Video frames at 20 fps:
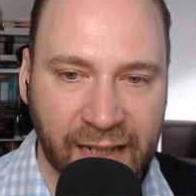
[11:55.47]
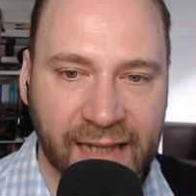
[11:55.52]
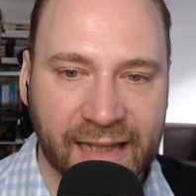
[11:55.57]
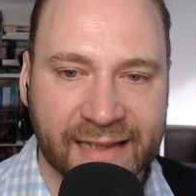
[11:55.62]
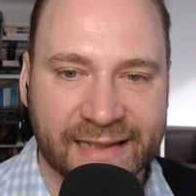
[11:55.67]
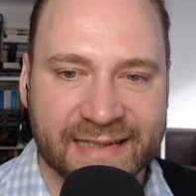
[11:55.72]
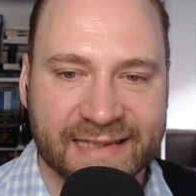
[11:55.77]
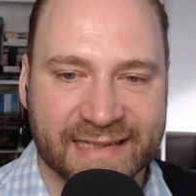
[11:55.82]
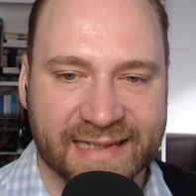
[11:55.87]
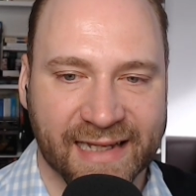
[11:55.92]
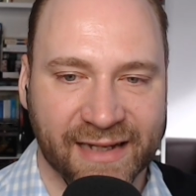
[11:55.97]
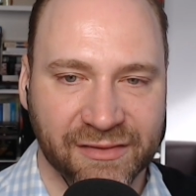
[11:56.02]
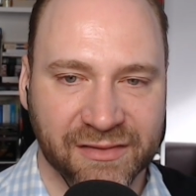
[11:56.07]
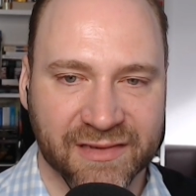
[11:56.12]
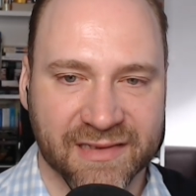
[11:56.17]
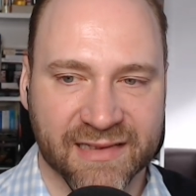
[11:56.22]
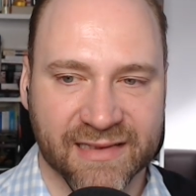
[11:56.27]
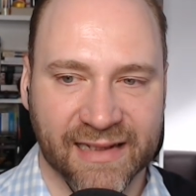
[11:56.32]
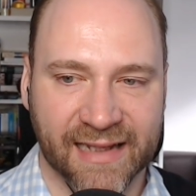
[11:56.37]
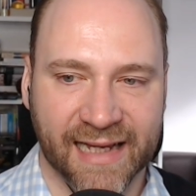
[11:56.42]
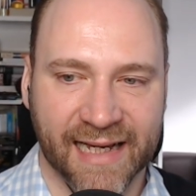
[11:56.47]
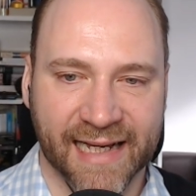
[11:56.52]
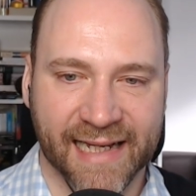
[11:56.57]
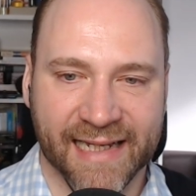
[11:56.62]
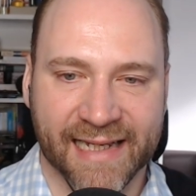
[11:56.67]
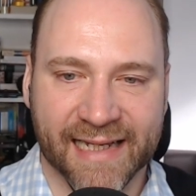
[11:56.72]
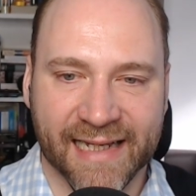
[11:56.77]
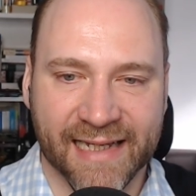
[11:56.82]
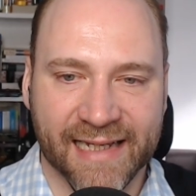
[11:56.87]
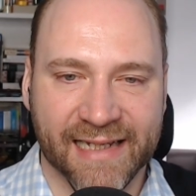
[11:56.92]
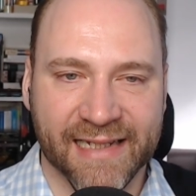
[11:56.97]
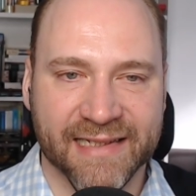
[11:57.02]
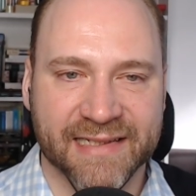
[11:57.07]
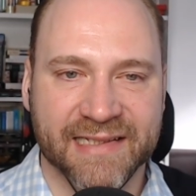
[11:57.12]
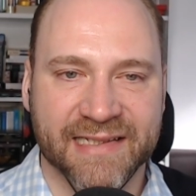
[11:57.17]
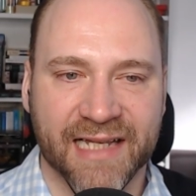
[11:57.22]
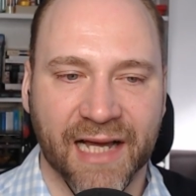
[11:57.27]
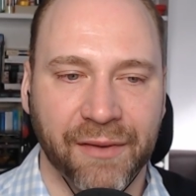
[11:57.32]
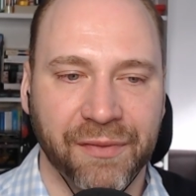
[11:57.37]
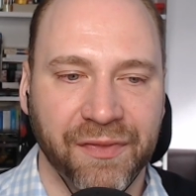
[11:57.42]
Sounds like
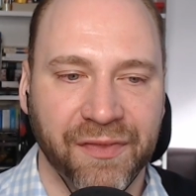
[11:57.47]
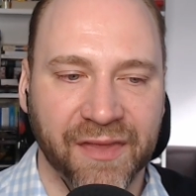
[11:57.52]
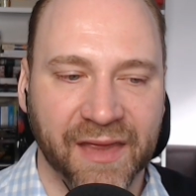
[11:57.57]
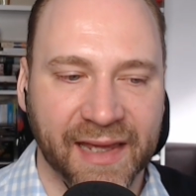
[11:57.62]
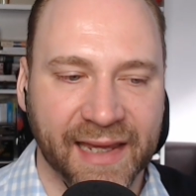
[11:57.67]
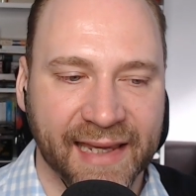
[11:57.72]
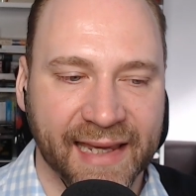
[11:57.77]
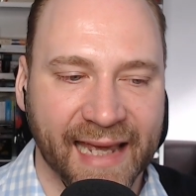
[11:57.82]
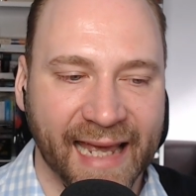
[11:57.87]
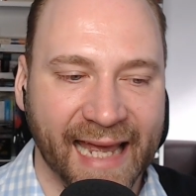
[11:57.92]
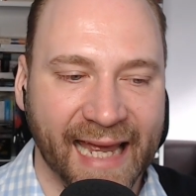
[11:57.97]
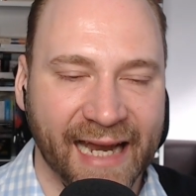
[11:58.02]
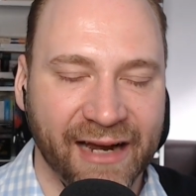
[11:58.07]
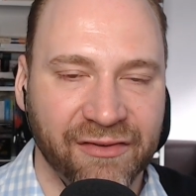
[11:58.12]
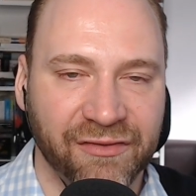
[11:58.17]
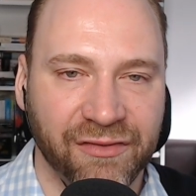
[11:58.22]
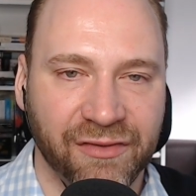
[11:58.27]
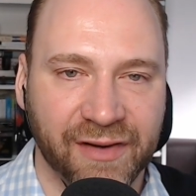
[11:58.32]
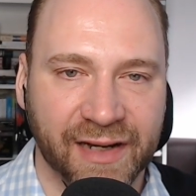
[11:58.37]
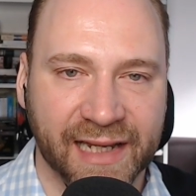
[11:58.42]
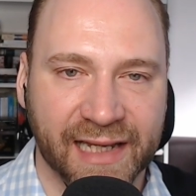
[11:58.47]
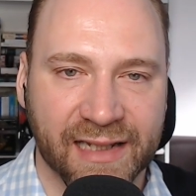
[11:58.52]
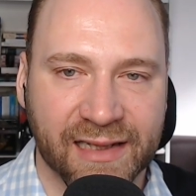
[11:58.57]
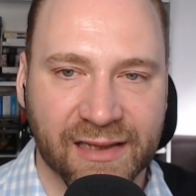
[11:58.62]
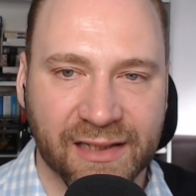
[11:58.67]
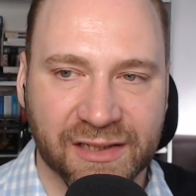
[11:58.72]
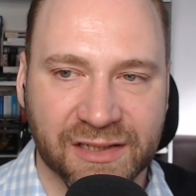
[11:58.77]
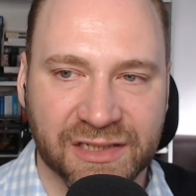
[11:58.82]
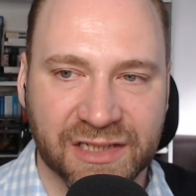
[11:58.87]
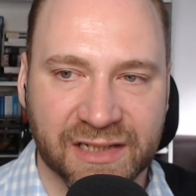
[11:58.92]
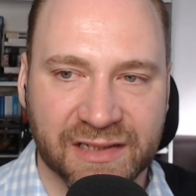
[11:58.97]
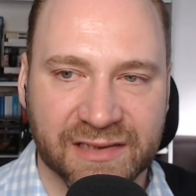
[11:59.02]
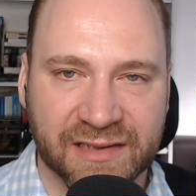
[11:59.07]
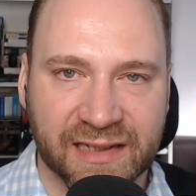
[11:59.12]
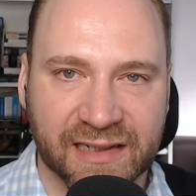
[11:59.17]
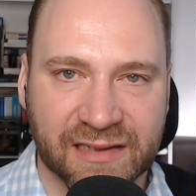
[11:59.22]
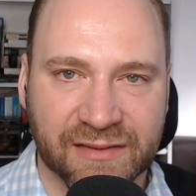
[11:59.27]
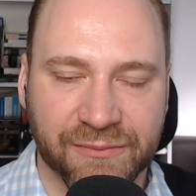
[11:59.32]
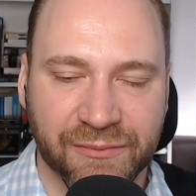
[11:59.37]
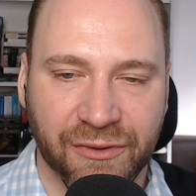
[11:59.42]
something every
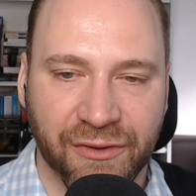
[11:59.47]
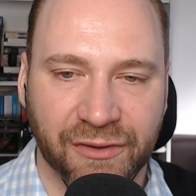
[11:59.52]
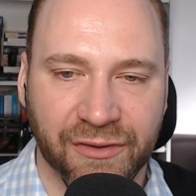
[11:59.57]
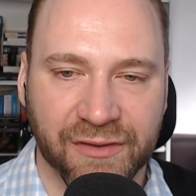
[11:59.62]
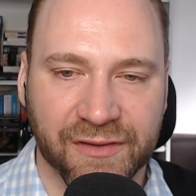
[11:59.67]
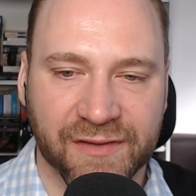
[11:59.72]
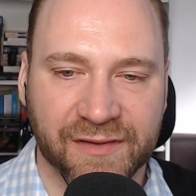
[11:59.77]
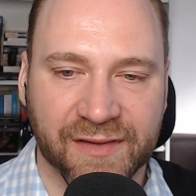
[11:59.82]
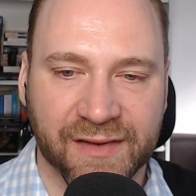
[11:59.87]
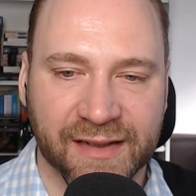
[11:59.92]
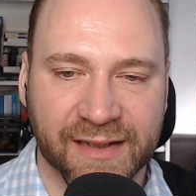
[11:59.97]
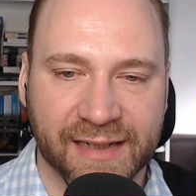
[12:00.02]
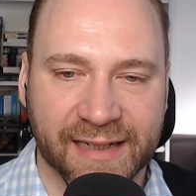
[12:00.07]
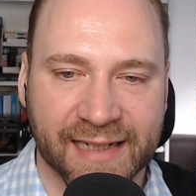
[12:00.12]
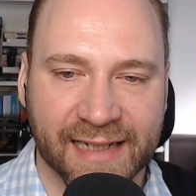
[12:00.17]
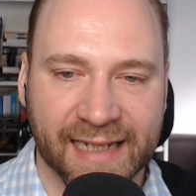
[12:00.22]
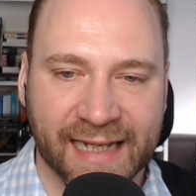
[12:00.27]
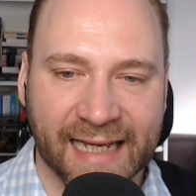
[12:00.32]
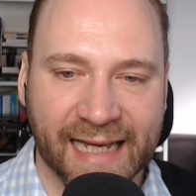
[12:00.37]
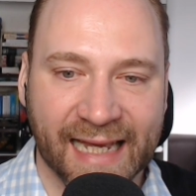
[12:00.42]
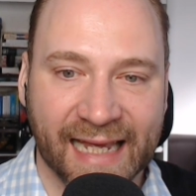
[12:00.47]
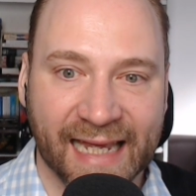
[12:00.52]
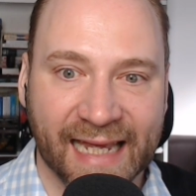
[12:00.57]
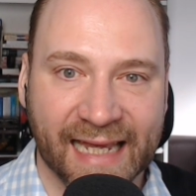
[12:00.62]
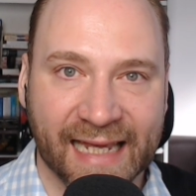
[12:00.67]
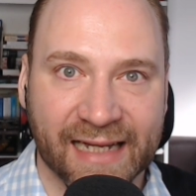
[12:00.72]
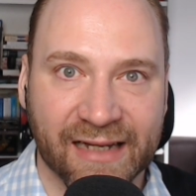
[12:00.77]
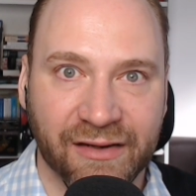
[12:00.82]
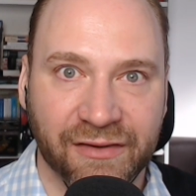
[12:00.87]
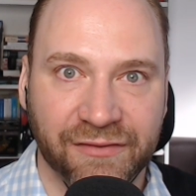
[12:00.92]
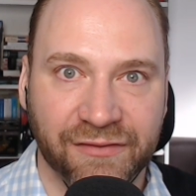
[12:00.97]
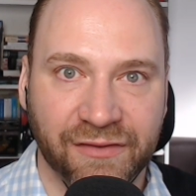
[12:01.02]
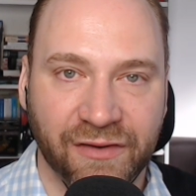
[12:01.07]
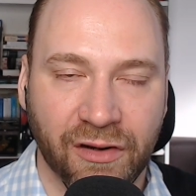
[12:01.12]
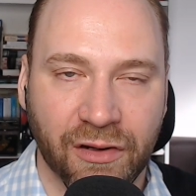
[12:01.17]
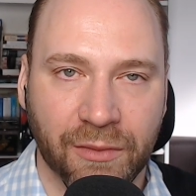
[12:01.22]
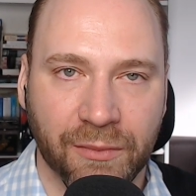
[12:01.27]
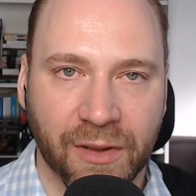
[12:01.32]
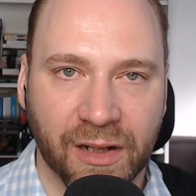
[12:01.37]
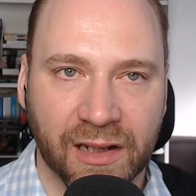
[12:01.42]
logistics person in a
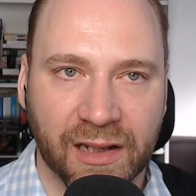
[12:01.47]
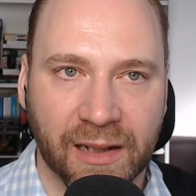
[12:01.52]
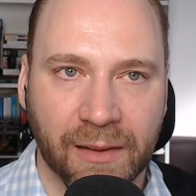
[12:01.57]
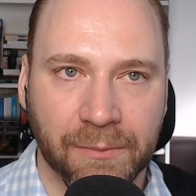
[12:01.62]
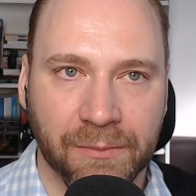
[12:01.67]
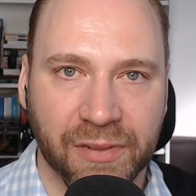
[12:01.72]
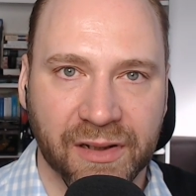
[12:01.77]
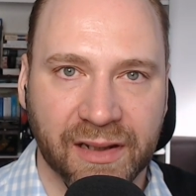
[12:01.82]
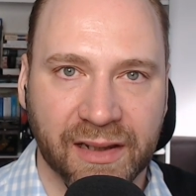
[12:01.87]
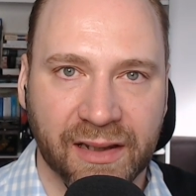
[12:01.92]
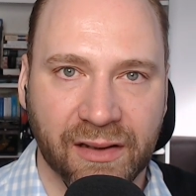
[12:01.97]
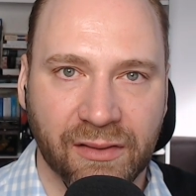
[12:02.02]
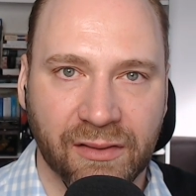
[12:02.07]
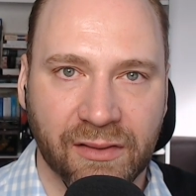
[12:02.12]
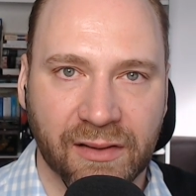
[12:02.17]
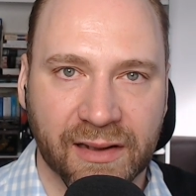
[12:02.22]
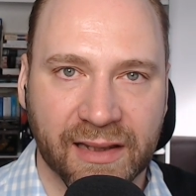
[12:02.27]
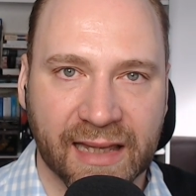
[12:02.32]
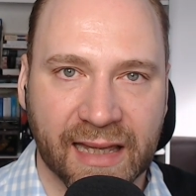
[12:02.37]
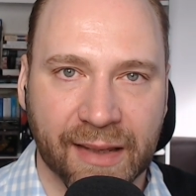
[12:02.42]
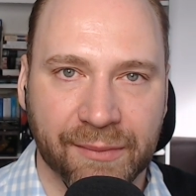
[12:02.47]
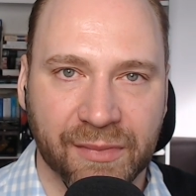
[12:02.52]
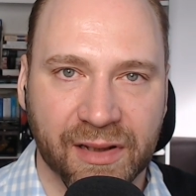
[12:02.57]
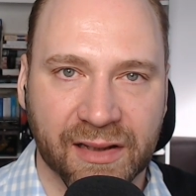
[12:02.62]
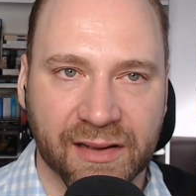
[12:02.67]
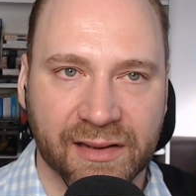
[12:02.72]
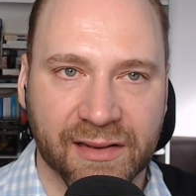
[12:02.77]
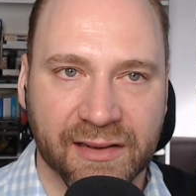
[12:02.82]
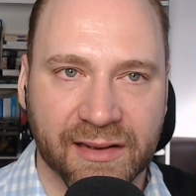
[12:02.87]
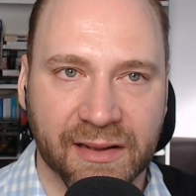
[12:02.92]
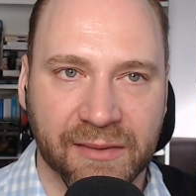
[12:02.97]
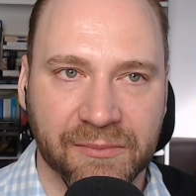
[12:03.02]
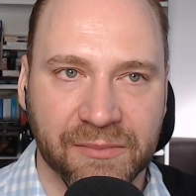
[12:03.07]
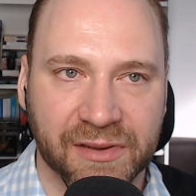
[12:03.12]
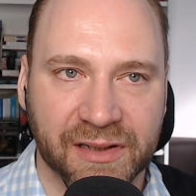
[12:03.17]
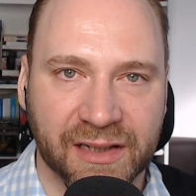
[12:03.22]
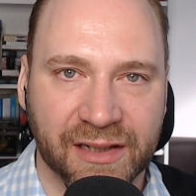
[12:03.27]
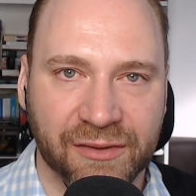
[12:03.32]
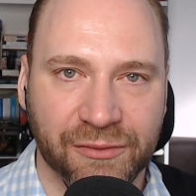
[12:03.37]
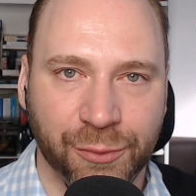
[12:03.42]
pharma company or a chemical
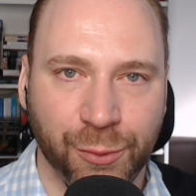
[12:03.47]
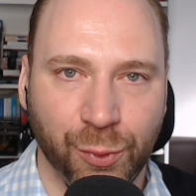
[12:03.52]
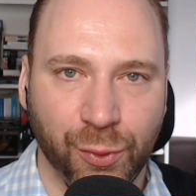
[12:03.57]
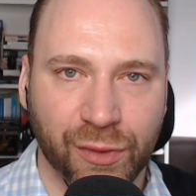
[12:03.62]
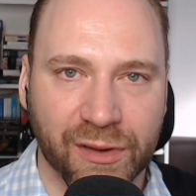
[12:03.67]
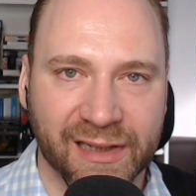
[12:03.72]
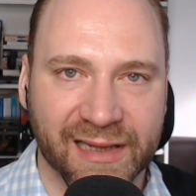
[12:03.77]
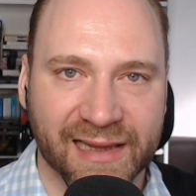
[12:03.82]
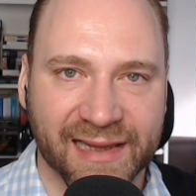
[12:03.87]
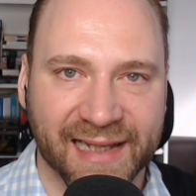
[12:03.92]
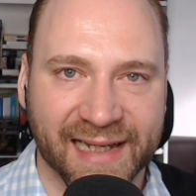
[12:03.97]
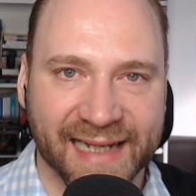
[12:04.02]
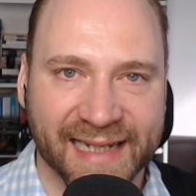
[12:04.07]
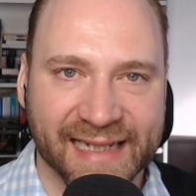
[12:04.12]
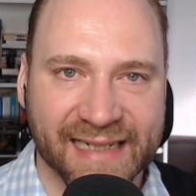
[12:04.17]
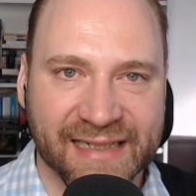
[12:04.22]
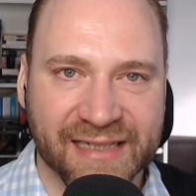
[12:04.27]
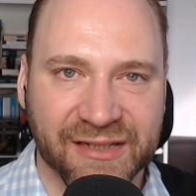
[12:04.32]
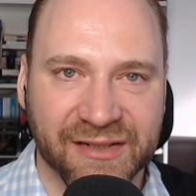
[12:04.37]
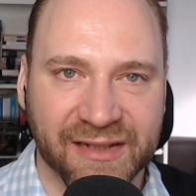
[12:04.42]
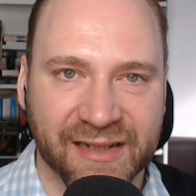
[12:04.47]
company would like to